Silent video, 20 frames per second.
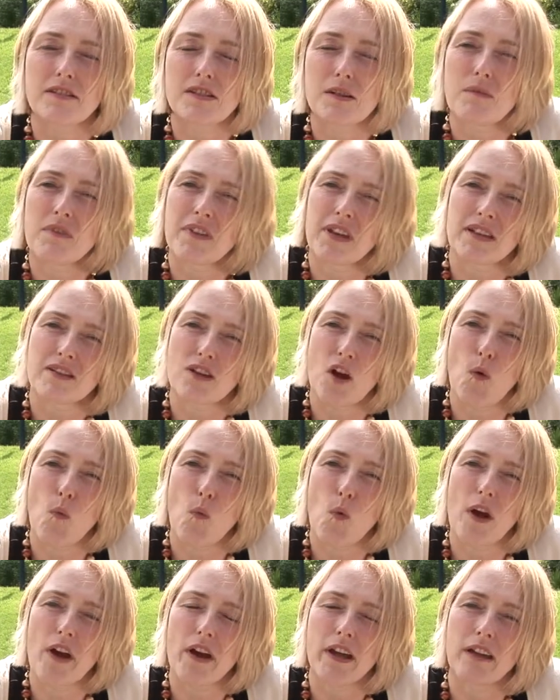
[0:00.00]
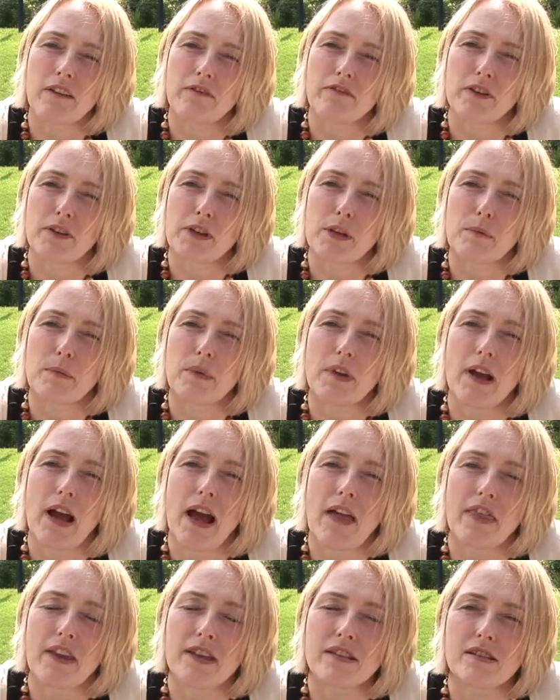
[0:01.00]
Some things aren't working for them,
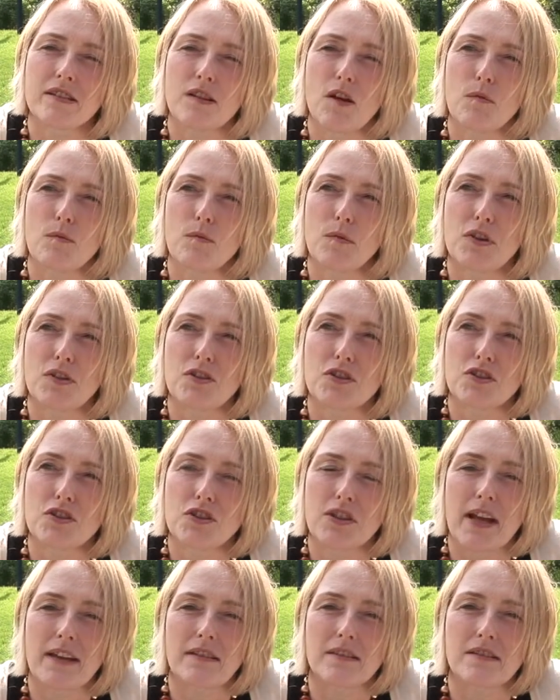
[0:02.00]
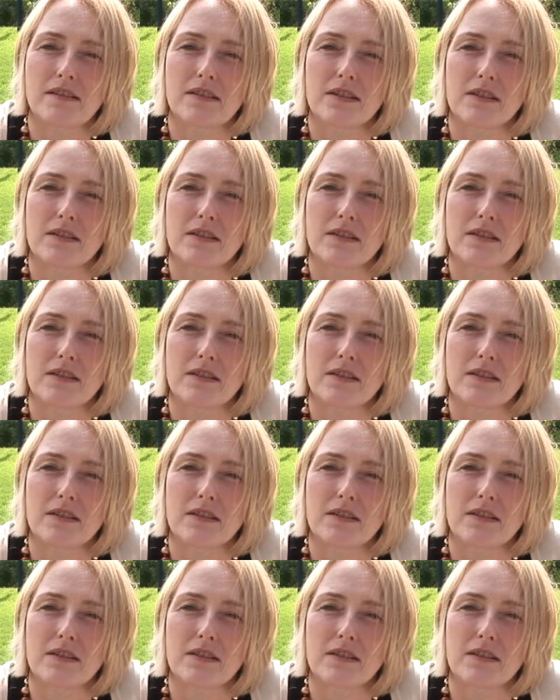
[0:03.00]
and it's not much chance